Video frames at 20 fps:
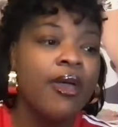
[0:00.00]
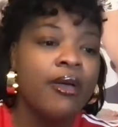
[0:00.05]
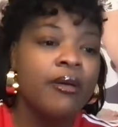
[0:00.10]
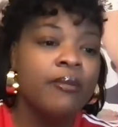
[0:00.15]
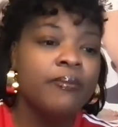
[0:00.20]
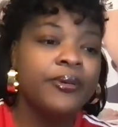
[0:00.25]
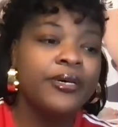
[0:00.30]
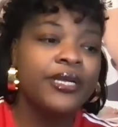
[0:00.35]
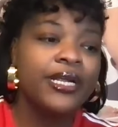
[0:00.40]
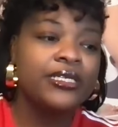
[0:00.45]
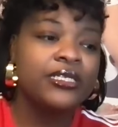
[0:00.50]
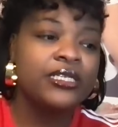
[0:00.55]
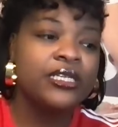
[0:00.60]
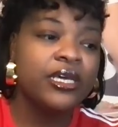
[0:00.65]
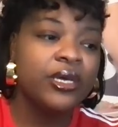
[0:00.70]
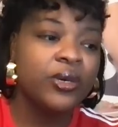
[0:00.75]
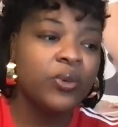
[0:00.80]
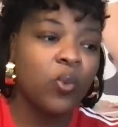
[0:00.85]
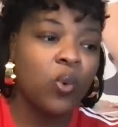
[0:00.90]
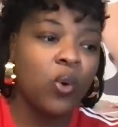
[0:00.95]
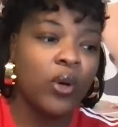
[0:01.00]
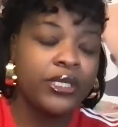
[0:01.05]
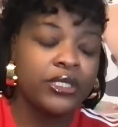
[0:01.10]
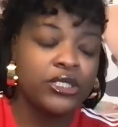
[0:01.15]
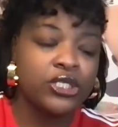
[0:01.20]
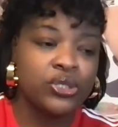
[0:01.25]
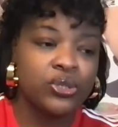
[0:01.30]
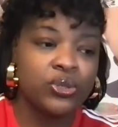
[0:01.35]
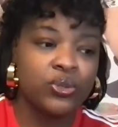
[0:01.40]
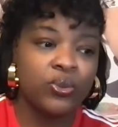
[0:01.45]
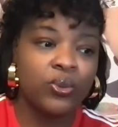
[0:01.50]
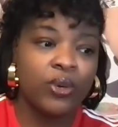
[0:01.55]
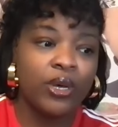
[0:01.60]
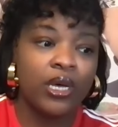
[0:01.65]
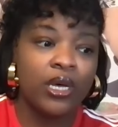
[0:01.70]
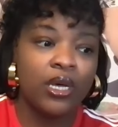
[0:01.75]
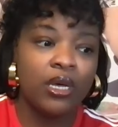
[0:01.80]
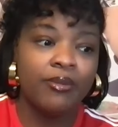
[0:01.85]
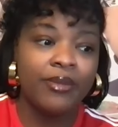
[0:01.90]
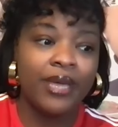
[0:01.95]
But I did want to
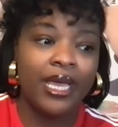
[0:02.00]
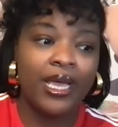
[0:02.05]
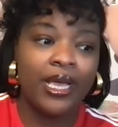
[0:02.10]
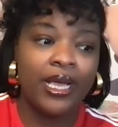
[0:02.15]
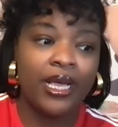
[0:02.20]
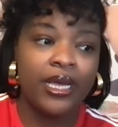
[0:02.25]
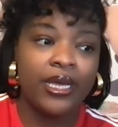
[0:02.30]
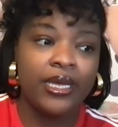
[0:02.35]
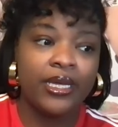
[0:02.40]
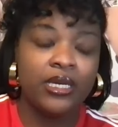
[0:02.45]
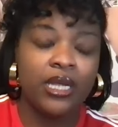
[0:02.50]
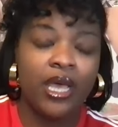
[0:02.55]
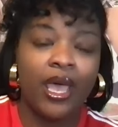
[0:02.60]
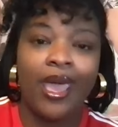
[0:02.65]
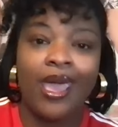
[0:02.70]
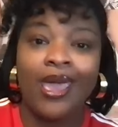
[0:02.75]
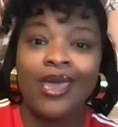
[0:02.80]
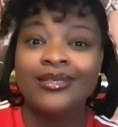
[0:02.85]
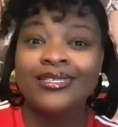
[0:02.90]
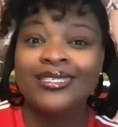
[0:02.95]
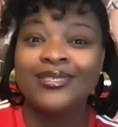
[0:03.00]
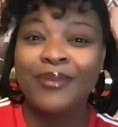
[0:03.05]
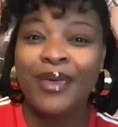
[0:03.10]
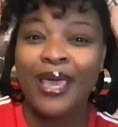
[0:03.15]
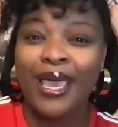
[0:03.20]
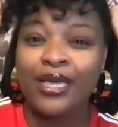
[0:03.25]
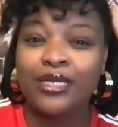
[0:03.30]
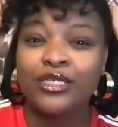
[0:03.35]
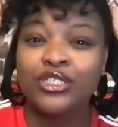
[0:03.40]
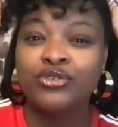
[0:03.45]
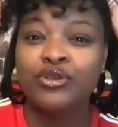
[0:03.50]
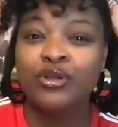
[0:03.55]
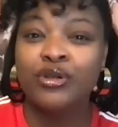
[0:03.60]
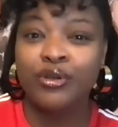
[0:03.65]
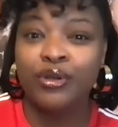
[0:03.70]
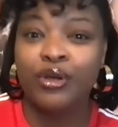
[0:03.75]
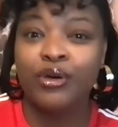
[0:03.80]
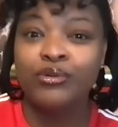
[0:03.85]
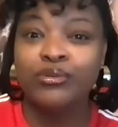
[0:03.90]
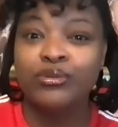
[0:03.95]
come and add some extra
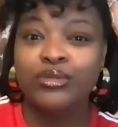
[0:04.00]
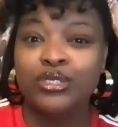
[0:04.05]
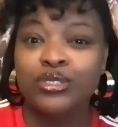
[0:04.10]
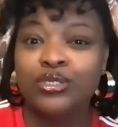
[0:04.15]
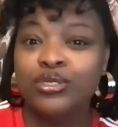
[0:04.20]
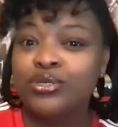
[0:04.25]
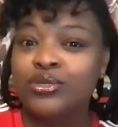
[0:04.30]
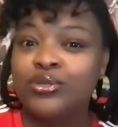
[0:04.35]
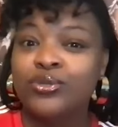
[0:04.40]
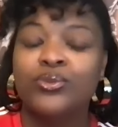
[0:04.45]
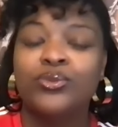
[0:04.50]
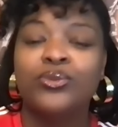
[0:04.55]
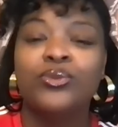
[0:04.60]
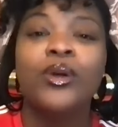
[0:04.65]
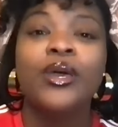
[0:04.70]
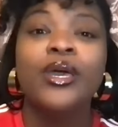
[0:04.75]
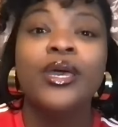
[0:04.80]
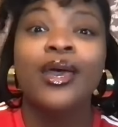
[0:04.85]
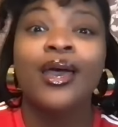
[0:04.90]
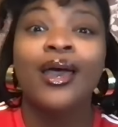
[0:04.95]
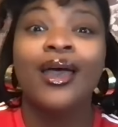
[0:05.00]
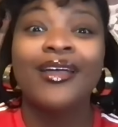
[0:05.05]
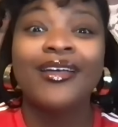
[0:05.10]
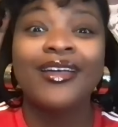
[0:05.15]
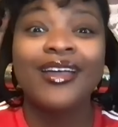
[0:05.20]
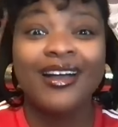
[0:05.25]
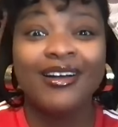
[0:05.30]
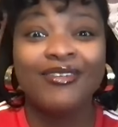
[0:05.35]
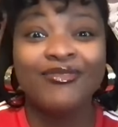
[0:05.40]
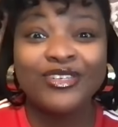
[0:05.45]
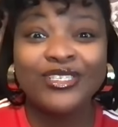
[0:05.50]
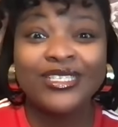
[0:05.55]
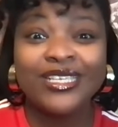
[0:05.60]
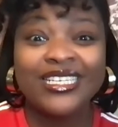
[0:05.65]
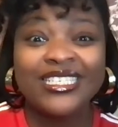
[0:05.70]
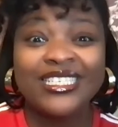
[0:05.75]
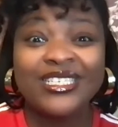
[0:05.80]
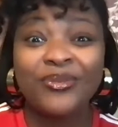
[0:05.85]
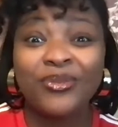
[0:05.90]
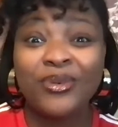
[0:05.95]
notes to our
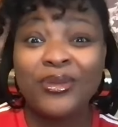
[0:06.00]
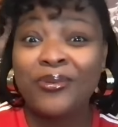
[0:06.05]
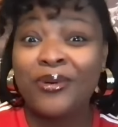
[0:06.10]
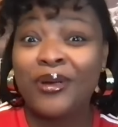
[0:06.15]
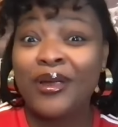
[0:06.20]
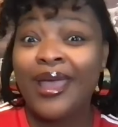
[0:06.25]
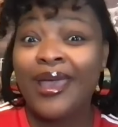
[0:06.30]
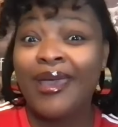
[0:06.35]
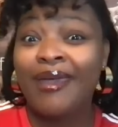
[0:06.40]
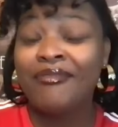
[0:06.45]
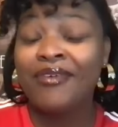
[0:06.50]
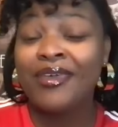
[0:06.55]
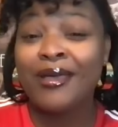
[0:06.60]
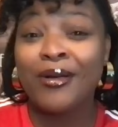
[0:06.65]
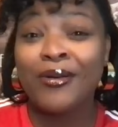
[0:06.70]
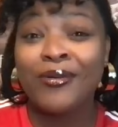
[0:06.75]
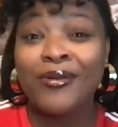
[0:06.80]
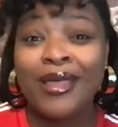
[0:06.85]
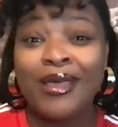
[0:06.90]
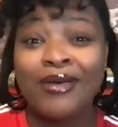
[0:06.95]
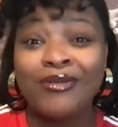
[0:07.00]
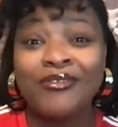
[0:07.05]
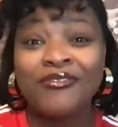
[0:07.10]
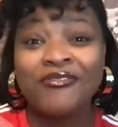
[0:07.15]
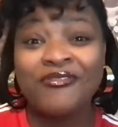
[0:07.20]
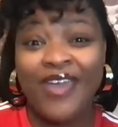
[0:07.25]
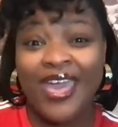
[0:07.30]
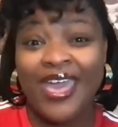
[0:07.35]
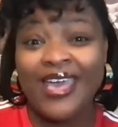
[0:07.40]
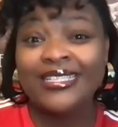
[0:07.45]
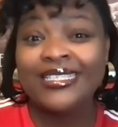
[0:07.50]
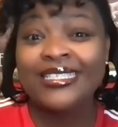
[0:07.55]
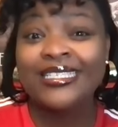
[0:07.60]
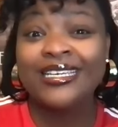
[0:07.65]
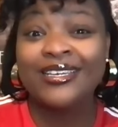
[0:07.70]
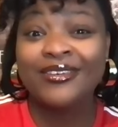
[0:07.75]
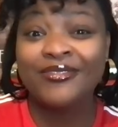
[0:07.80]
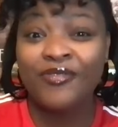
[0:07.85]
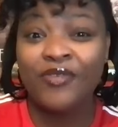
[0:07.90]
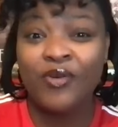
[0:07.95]
conversation we were having around
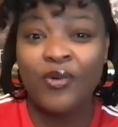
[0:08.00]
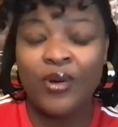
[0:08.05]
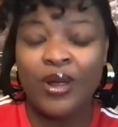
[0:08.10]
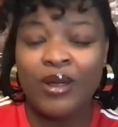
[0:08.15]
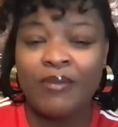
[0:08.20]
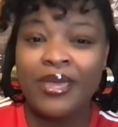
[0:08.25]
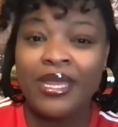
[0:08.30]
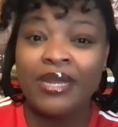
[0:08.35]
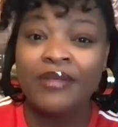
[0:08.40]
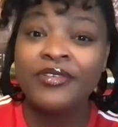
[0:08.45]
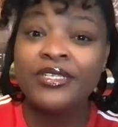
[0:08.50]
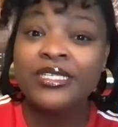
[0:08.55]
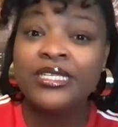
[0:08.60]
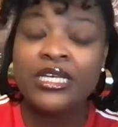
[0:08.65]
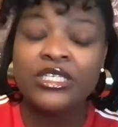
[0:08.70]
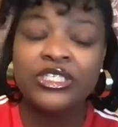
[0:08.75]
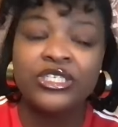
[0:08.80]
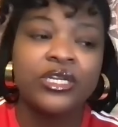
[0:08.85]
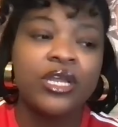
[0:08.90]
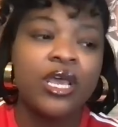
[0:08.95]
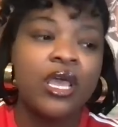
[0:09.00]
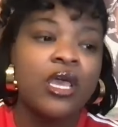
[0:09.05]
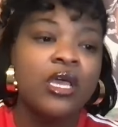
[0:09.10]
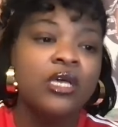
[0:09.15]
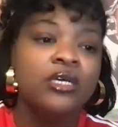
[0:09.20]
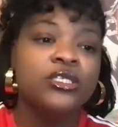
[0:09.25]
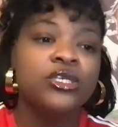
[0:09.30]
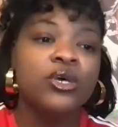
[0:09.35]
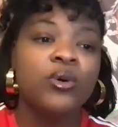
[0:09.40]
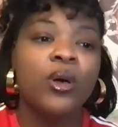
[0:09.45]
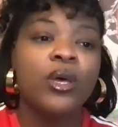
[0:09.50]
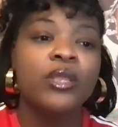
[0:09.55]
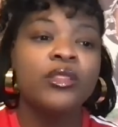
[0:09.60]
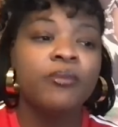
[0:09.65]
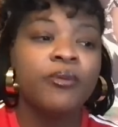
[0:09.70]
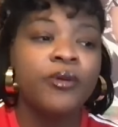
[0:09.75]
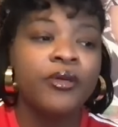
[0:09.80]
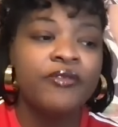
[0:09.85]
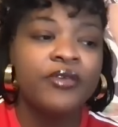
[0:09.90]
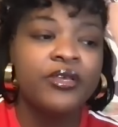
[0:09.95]
fasting for manifestation. So on the
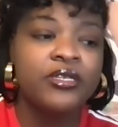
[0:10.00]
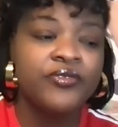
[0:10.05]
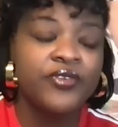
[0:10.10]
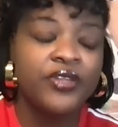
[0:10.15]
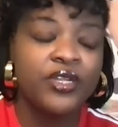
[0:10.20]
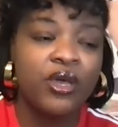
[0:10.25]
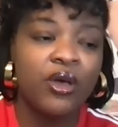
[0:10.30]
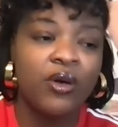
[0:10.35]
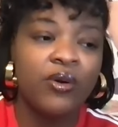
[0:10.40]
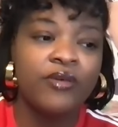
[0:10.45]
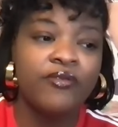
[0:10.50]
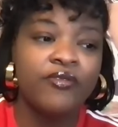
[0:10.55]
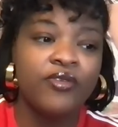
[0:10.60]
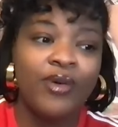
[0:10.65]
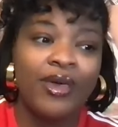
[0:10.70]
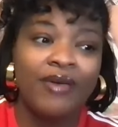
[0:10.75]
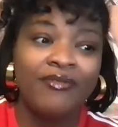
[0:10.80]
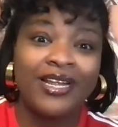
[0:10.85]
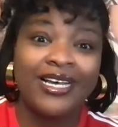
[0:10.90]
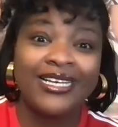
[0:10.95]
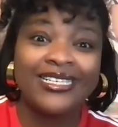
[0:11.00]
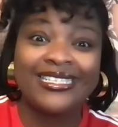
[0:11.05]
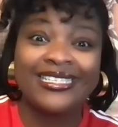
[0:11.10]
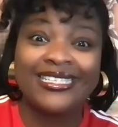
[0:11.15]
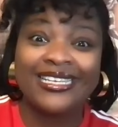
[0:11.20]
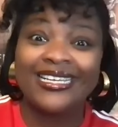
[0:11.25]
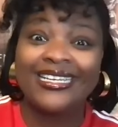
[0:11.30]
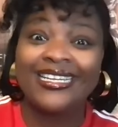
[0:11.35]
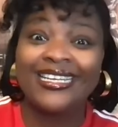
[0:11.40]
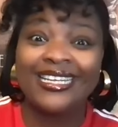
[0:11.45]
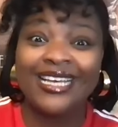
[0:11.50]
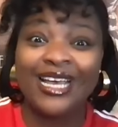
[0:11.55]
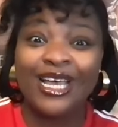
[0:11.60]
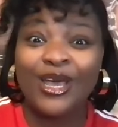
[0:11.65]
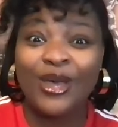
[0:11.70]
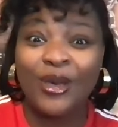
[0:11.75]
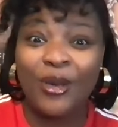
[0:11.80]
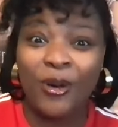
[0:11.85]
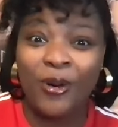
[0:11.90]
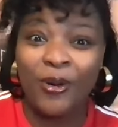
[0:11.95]
previous video, if you have not seen it,
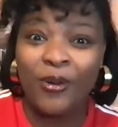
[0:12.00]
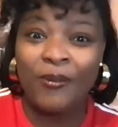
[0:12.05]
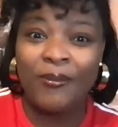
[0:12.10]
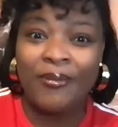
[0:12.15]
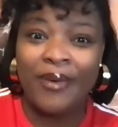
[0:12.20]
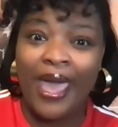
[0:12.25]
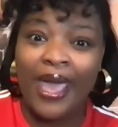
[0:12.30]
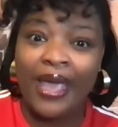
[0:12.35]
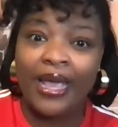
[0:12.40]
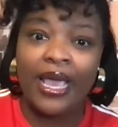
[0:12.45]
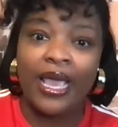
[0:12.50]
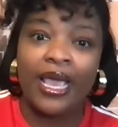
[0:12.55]
go back